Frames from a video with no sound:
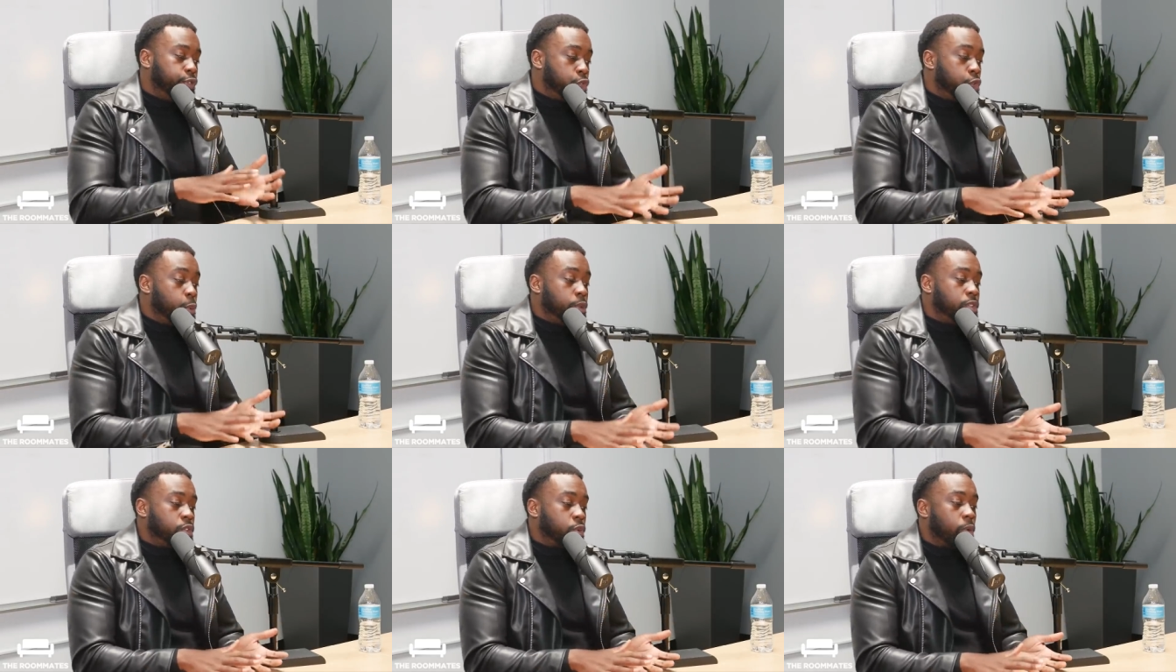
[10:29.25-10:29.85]

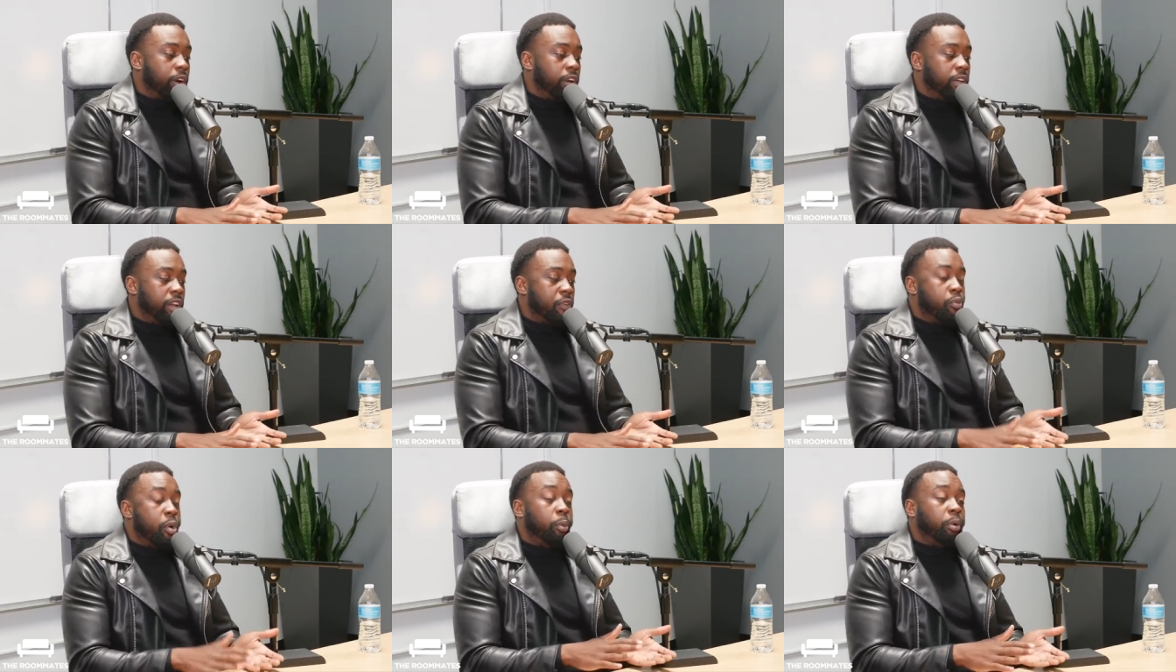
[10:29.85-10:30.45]
true story
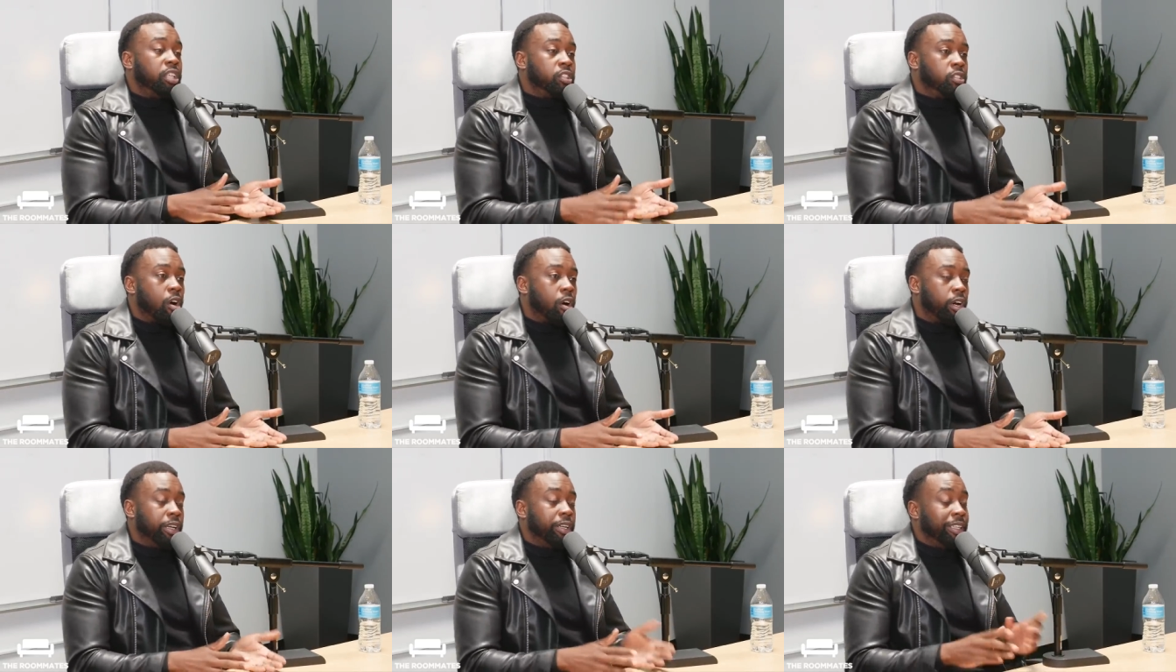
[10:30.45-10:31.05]
enough, when we
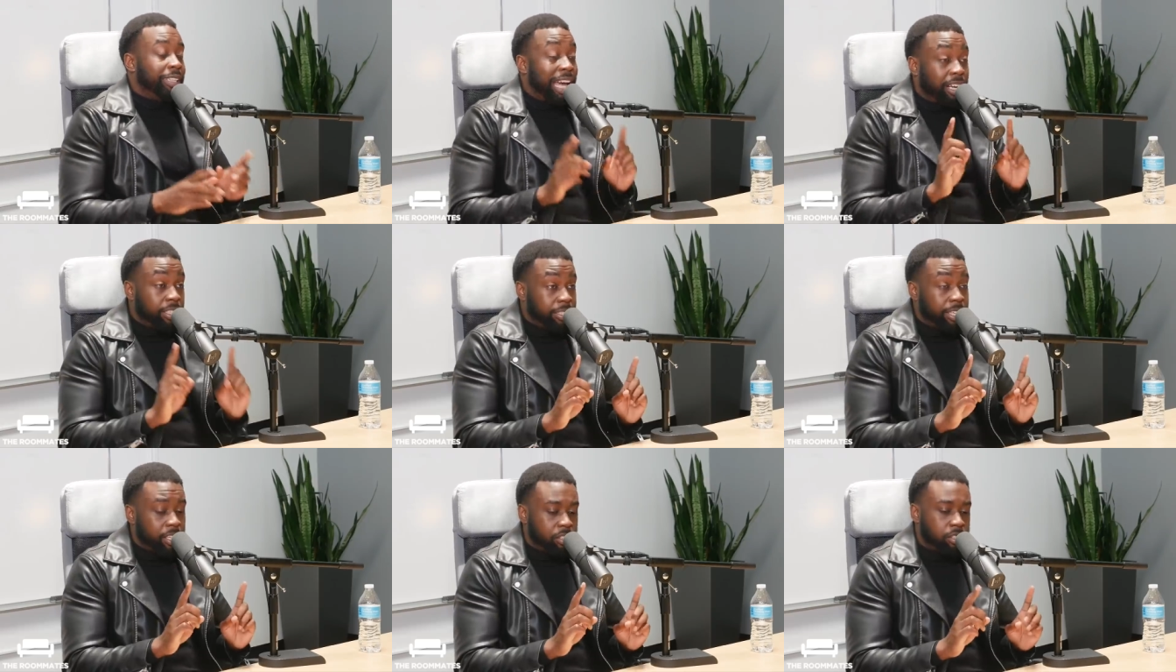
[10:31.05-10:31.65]
started, not
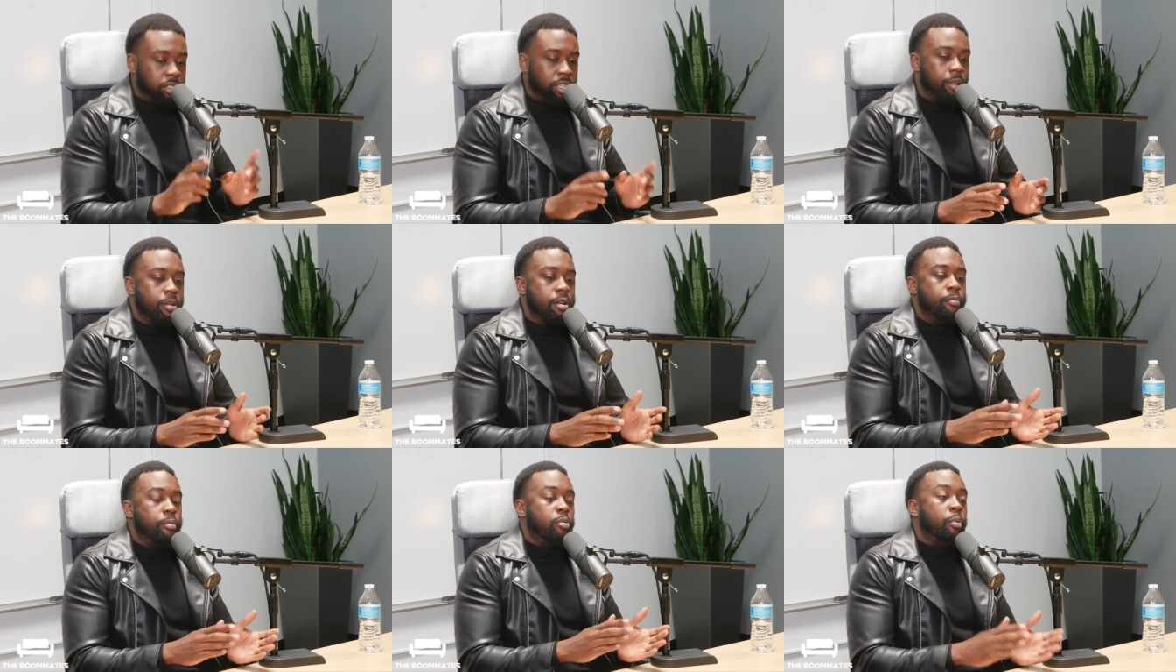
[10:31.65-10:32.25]
intentionally,
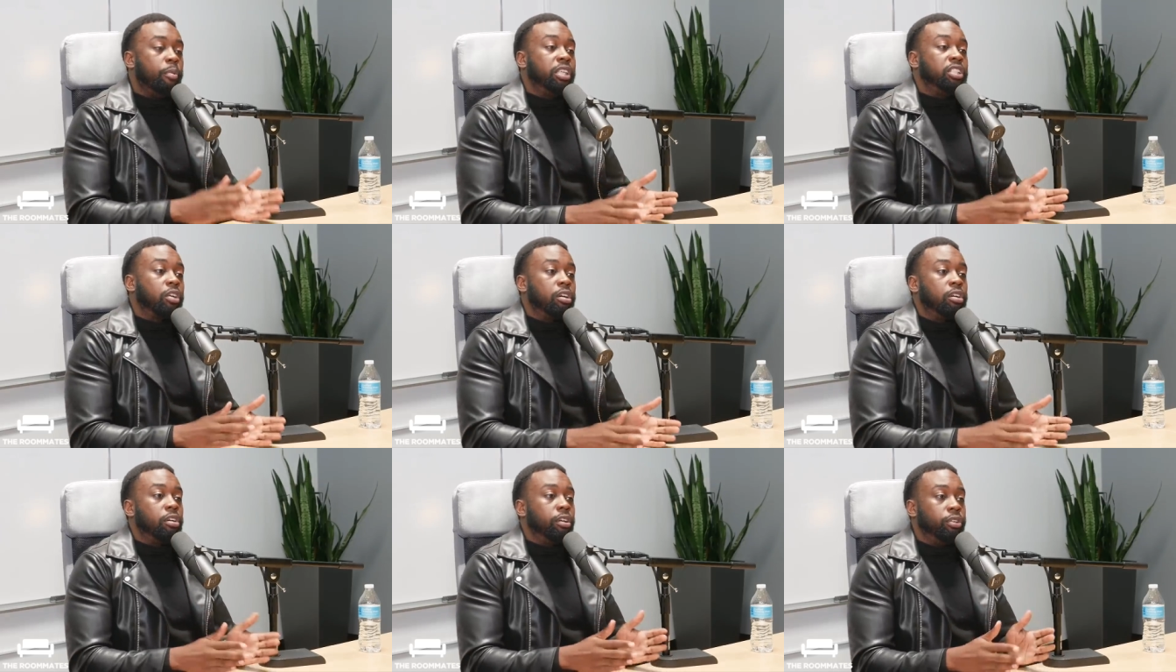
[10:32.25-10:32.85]
but when we
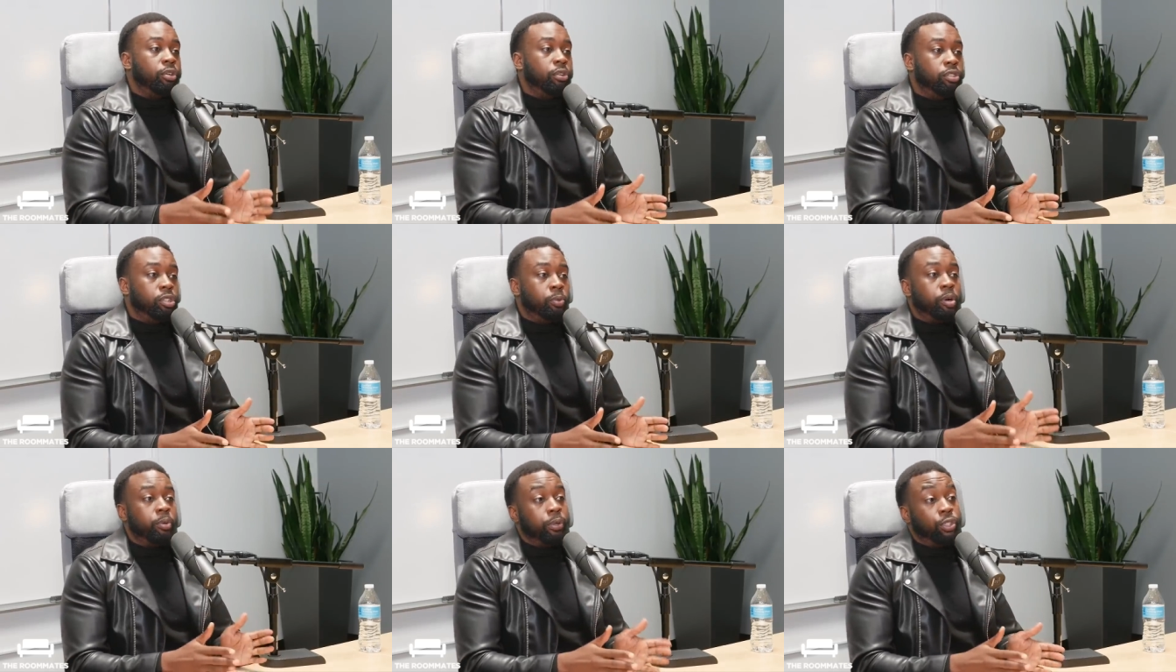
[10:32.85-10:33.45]
started on YouTube,
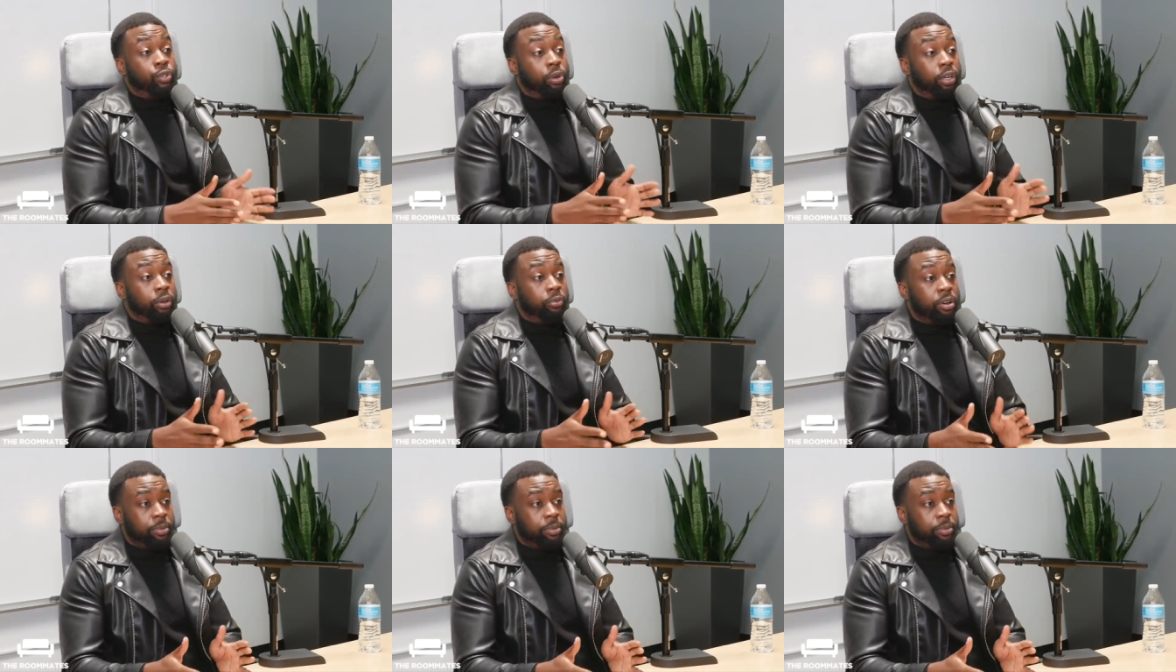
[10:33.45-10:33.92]
we were majority